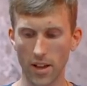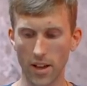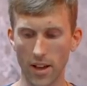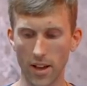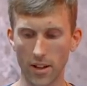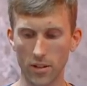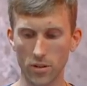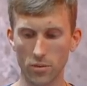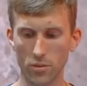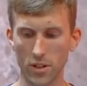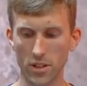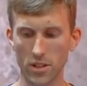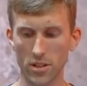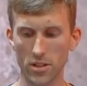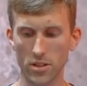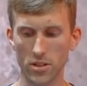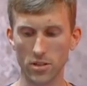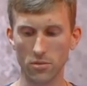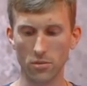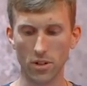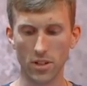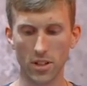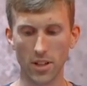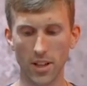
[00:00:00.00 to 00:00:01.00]
And
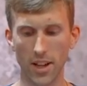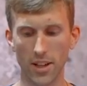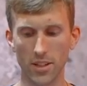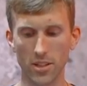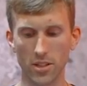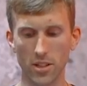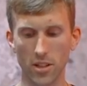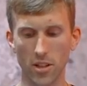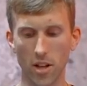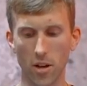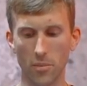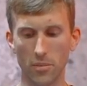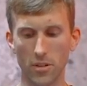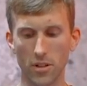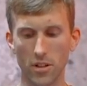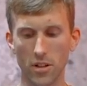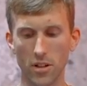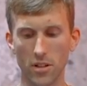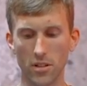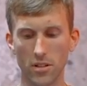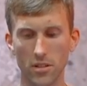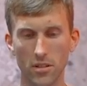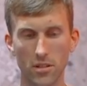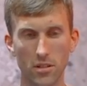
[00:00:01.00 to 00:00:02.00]
when your gate's done up, you
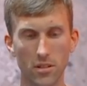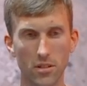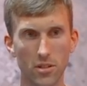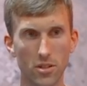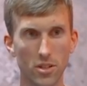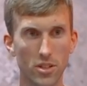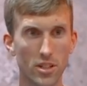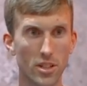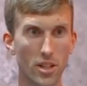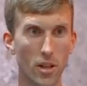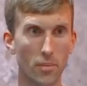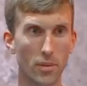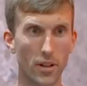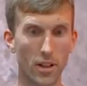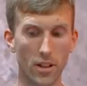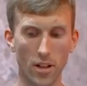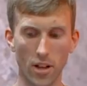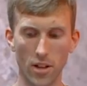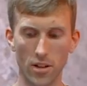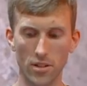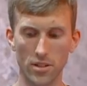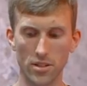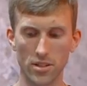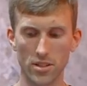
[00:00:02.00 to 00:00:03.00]
can just clip it
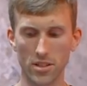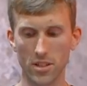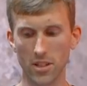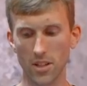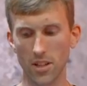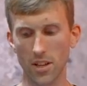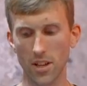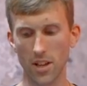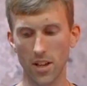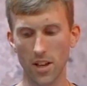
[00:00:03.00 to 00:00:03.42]
closed.